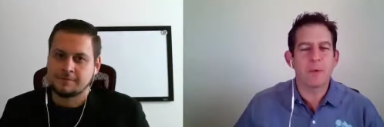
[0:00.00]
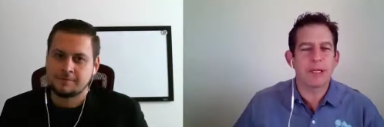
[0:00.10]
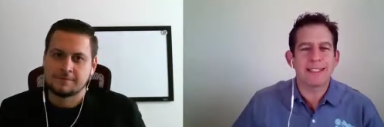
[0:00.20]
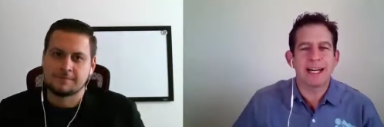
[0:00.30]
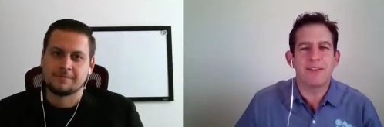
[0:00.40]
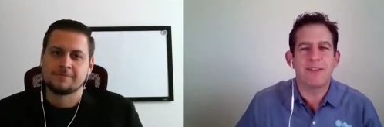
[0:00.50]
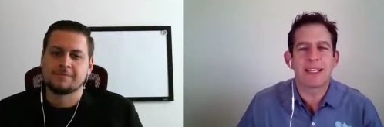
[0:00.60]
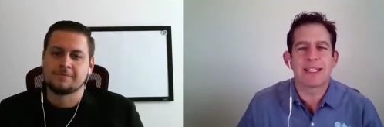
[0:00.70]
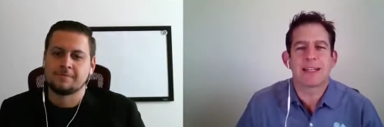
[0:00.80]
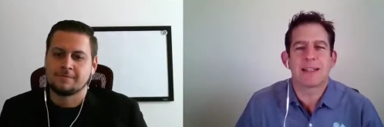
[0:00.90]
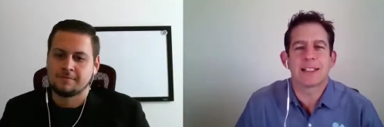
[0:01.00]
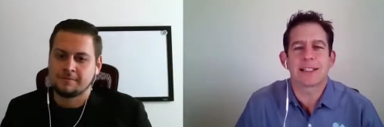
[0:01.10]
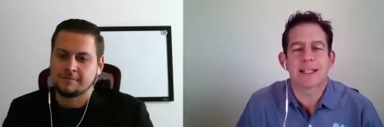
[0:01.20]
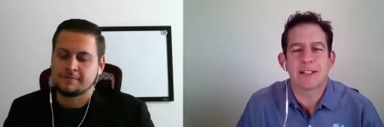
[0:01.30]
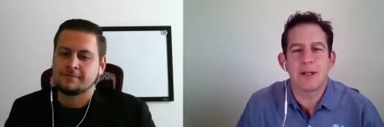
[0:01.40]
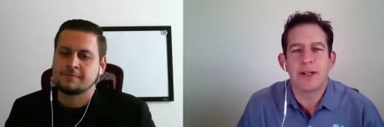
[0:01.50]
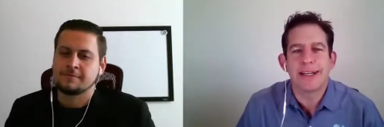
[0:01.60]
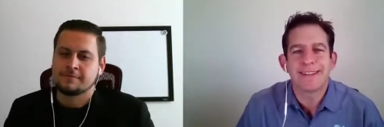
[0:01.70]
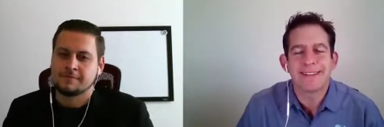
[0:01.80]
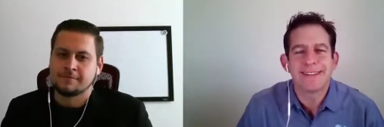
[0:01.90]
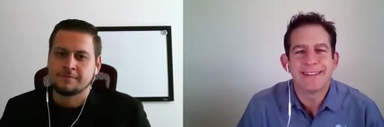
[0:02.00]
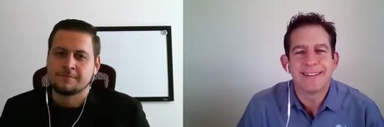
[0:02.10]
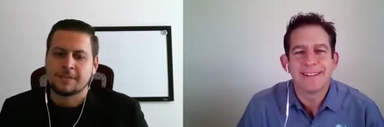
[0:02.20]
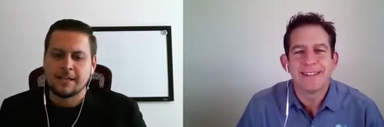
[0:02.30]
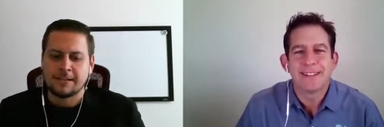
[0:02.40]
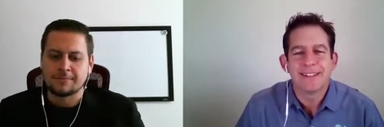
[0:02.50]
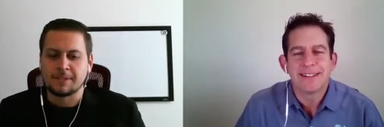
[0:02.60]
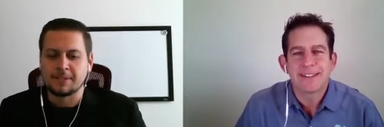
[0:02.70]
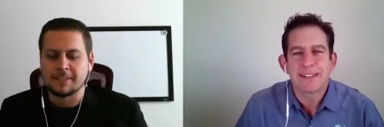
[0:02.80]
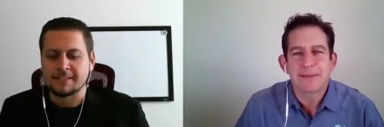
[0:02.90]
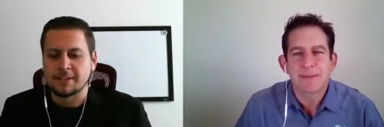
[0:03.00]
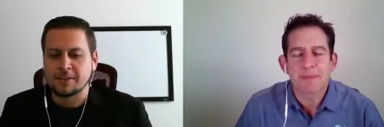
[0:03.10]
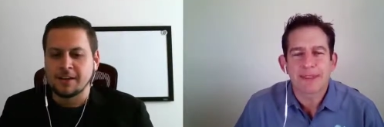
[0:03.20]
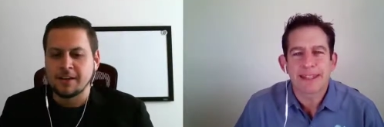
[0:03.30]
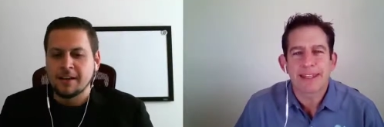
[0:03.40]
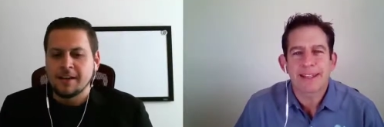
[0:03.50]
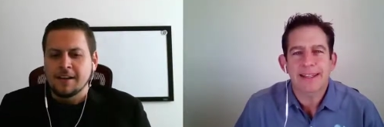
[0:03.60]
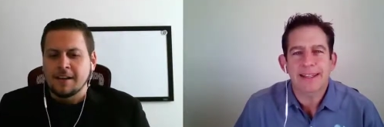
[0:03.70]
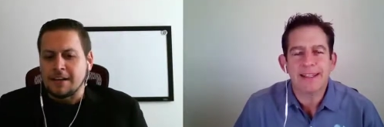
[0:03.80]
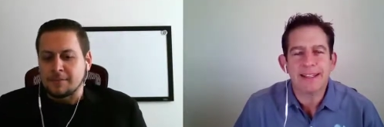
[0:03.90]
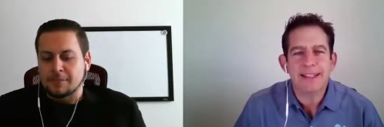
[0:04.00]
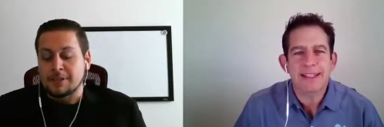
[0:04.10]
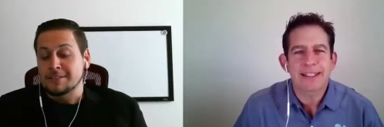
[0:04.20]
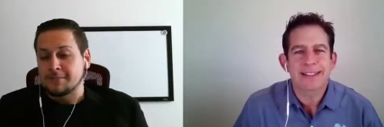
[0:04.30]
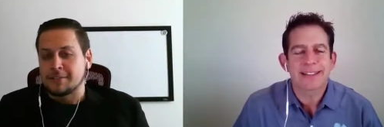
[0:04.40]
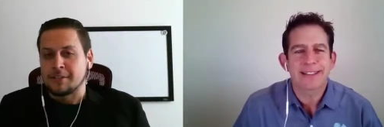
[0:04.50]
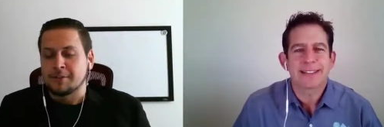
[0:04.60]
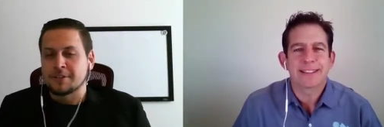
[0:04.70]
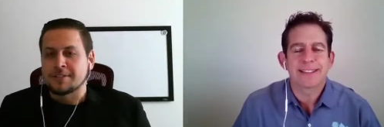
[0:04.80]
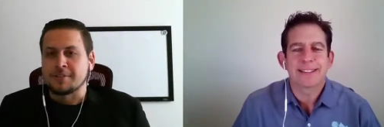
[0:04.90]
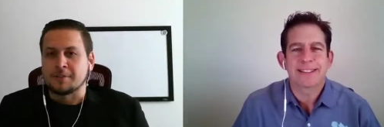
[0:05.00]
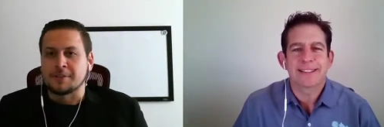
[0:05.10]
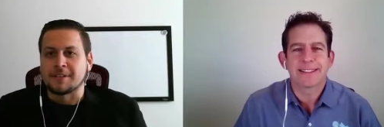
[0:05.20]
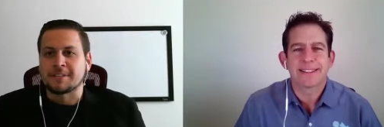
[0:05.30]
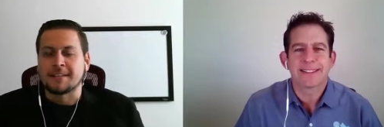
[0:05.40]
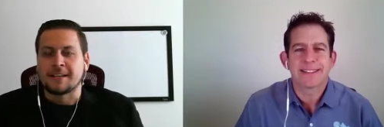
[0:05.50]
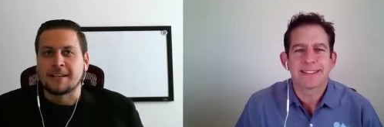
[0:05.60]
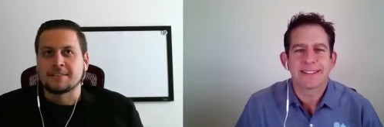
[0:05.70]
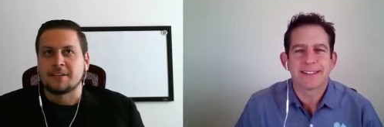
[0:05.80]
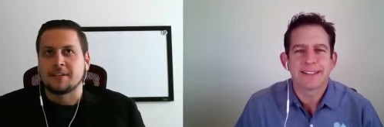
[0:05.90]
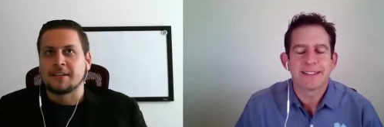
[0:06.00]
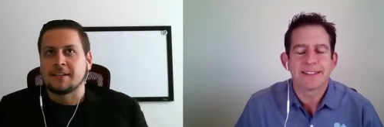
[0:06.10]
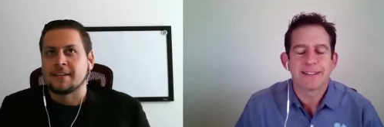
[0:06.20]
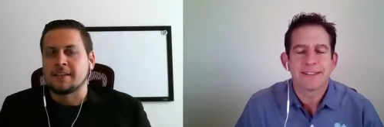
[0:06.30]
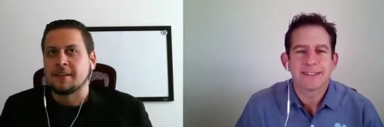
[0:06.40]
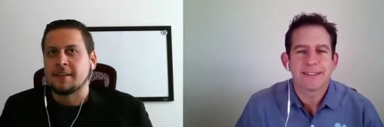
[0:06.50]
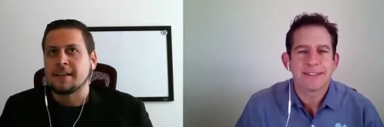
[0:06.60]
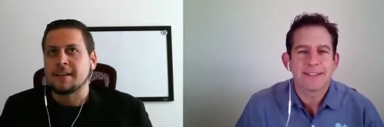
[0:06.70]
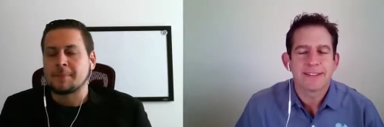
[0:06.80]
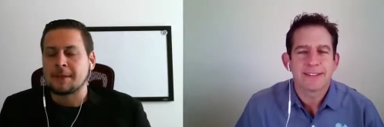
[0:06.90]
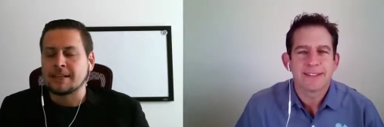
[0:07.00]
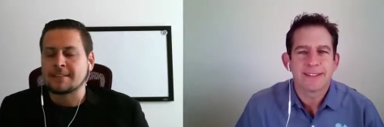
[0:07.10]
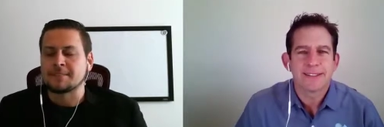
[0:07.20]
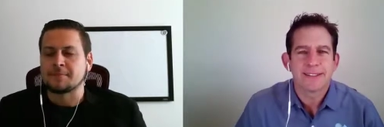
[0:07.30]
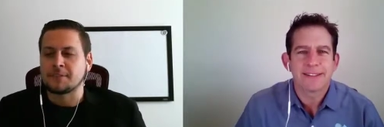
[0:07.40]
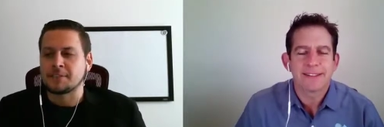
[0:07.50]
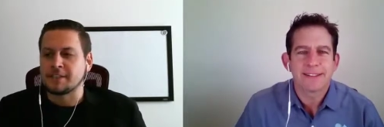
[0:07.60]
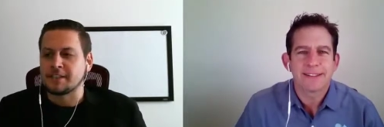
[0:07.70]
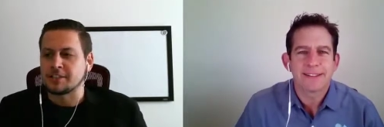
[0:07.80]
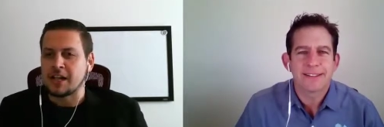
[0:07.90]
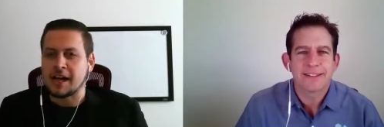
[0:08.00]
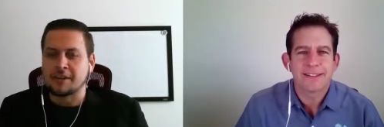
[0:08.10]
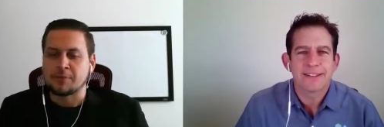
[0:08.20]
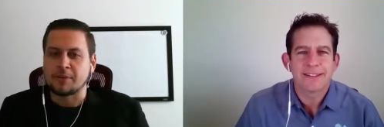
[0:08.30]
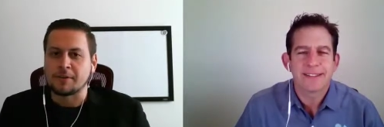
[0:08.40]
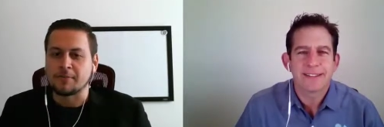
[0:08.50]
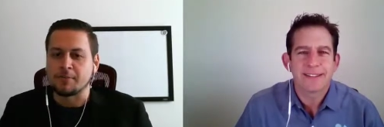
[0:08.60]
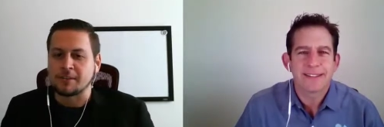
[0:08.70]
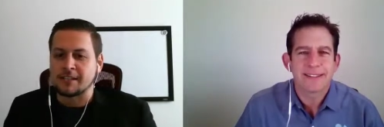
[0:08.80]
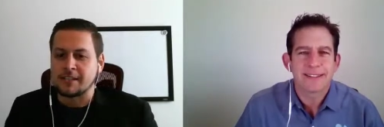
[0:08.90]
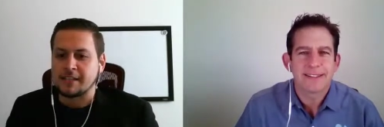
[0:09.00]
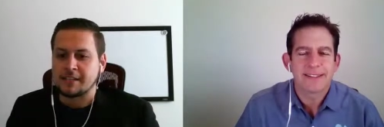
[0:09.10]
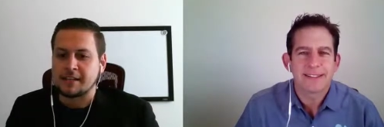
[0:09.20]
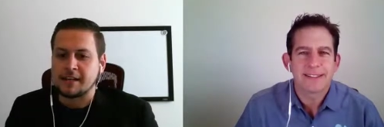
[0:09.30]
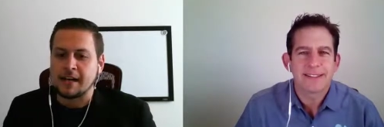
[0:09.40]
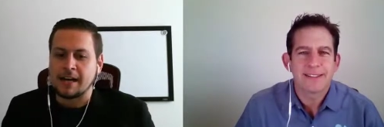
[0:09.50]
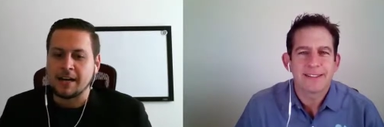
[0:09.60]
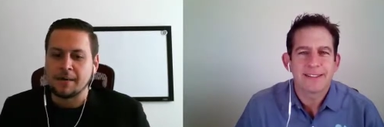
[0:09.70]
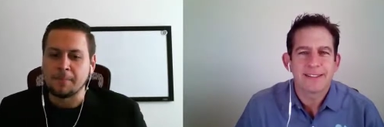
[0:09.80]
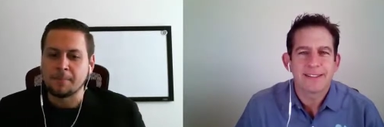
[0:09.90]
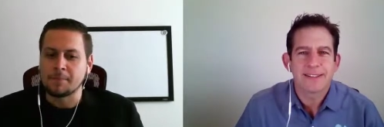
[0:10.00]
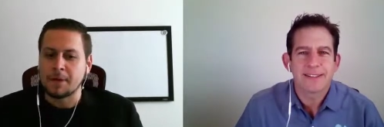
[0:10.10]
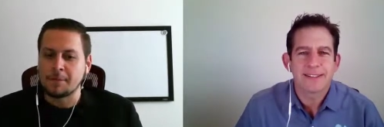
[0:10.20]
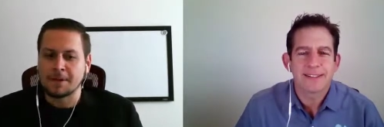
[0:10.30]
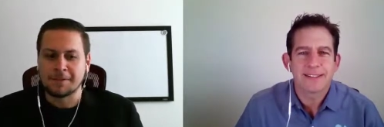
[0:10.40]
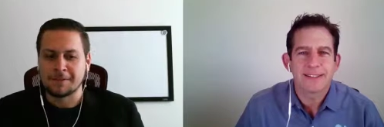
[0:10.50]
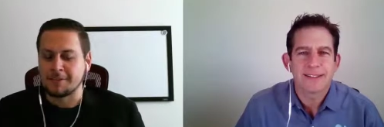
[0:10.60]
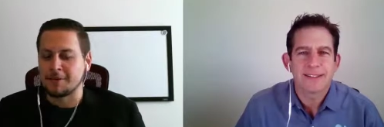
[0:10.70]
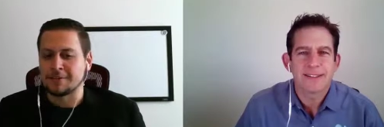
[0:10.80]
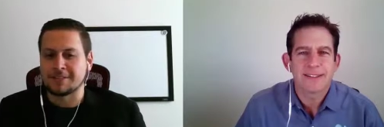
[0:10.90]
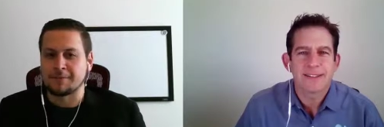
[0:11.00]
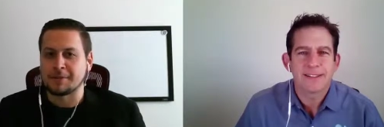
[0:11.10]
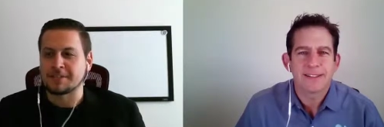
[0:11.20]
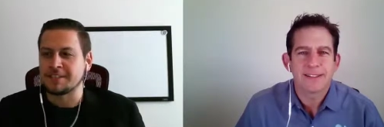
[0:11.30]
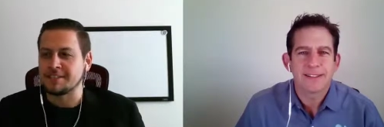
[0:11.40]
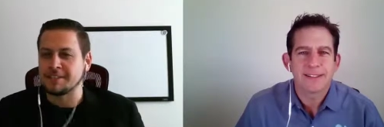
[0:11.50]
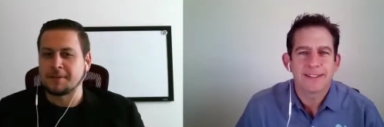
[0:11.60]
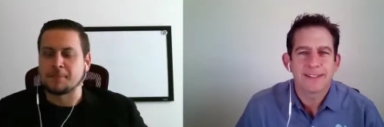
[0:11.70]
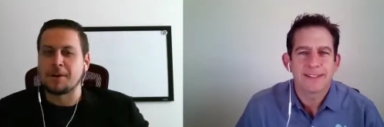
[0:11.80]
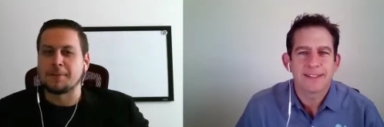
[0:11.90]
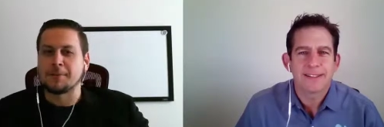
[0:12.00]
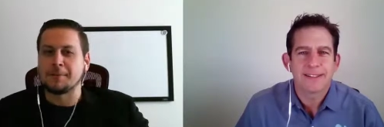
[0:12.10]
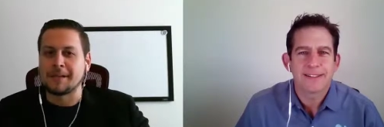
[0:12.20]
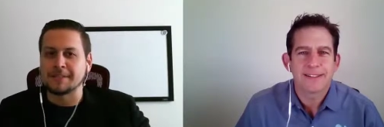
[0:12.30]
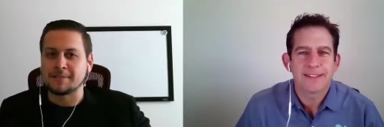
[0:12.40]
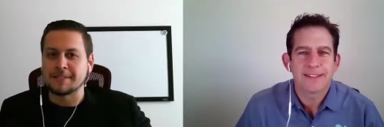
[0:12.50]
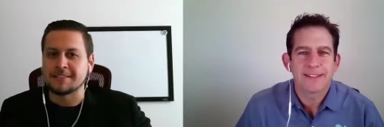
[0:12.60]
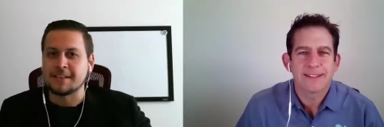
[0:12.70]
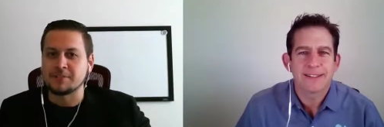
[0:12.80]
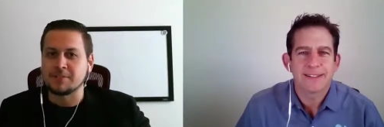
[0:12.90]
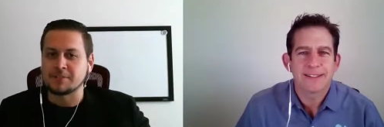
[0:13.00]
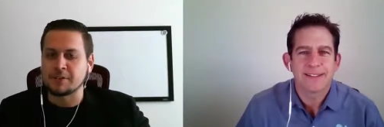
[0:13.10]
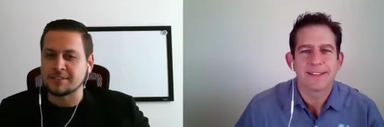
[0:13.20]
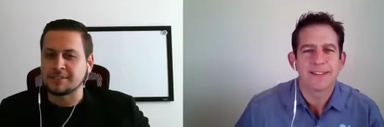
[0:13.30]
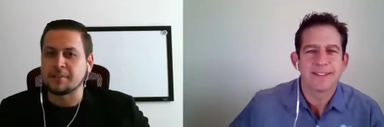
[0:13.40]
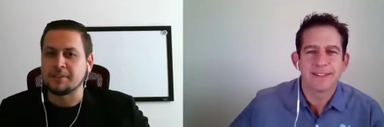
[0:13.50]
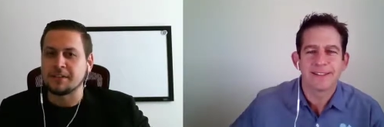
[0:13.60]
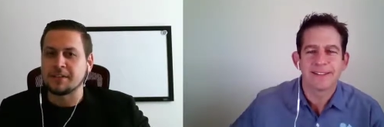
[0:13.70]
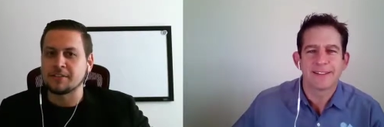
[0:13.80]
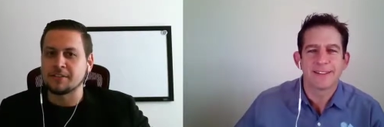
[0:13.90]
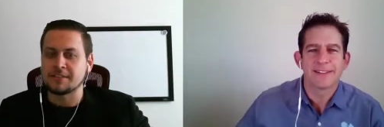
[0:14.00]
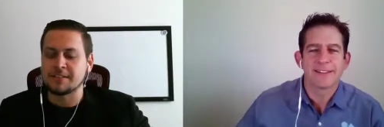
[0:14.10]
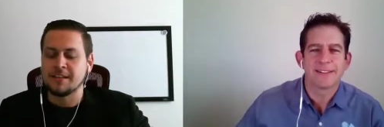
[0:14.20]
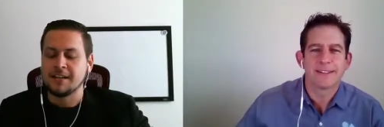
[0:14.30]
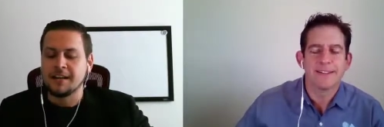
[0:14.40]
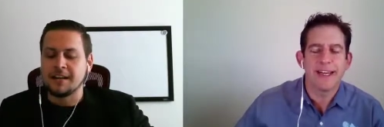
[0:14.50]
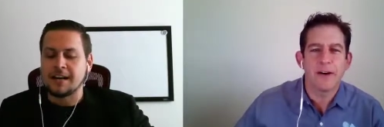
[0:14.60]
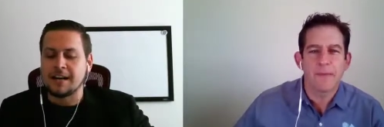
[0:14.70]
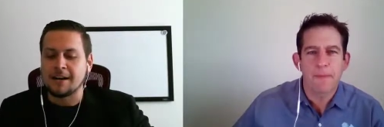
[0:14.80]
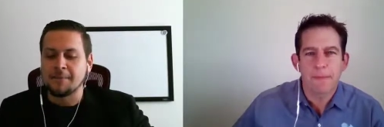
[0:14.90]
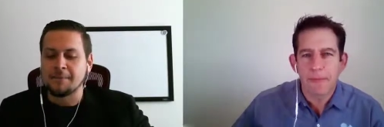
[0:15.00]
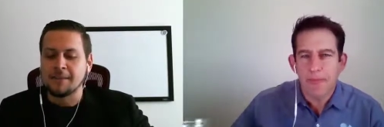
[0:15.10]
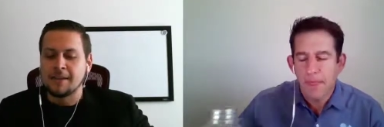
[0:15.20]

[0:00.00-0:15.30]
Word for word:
Speaker 1: you want to dive in and
Speaker 2: let us get to know you. Yeah, absolutely. So uh, relatively newer still to real estate. I started, I think I got my license officially in July of 2014. Um, my mother had always done real estate. She did property management and stuff. So it was always somewhat of an interest. Yeah. Um,